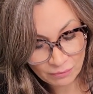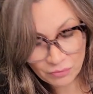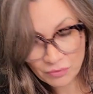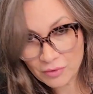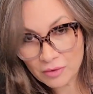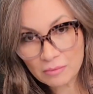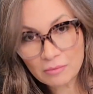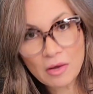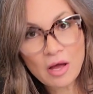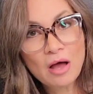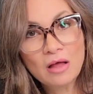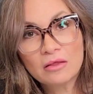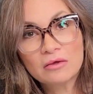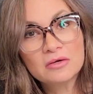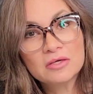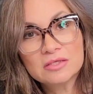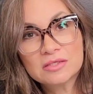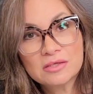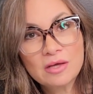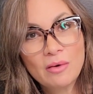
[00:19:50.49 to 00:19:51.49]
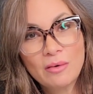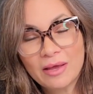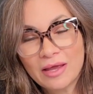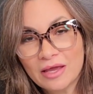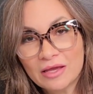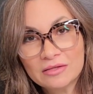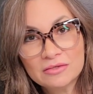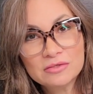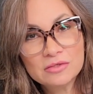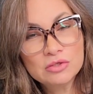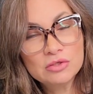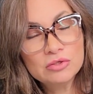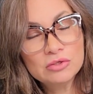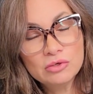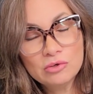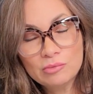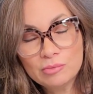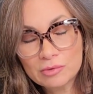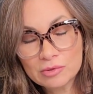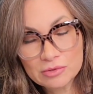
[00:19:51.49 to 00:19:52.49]
the color is going in
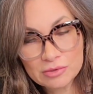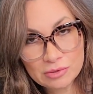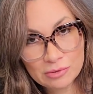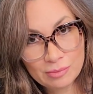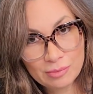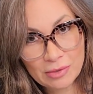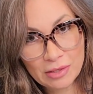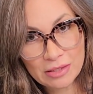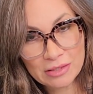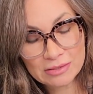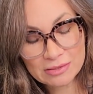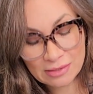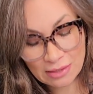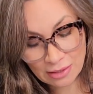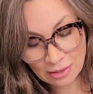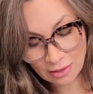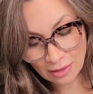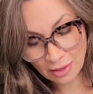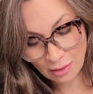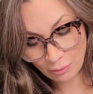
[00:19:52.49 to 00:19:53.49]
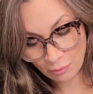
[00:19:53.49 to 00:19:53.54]
super, super easy,